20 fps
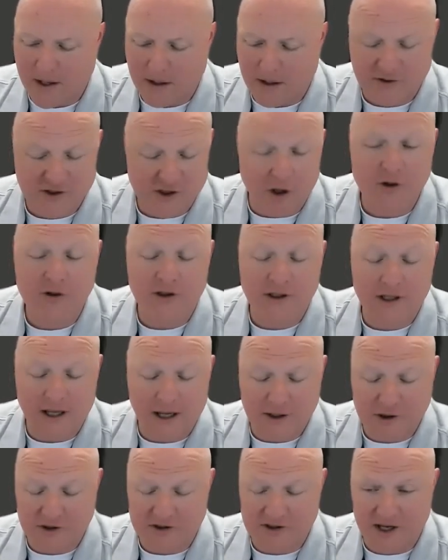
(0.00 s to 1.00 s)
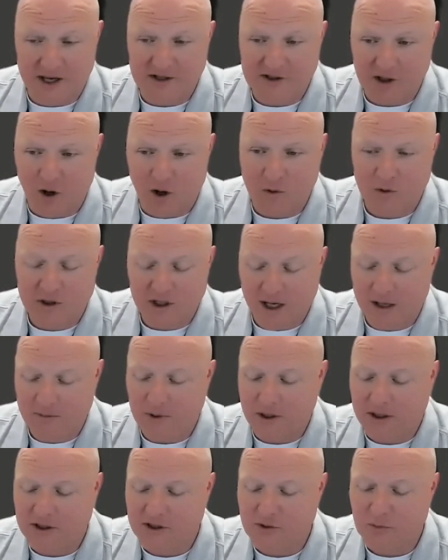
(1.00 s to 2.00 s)
Certainly, I should say it's okay,
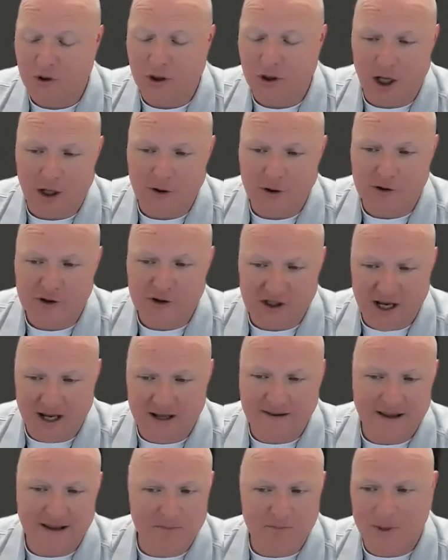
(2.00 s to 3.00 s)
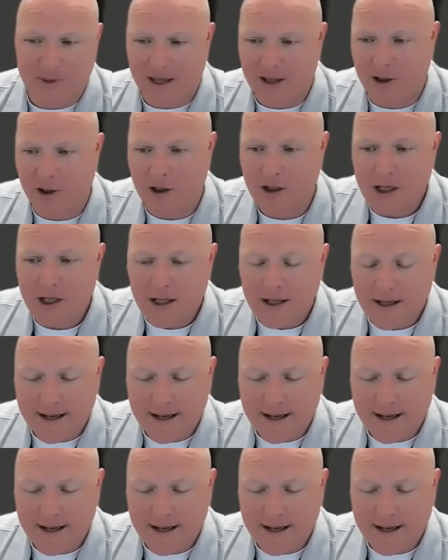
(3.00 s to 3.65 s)
because we'll understand that better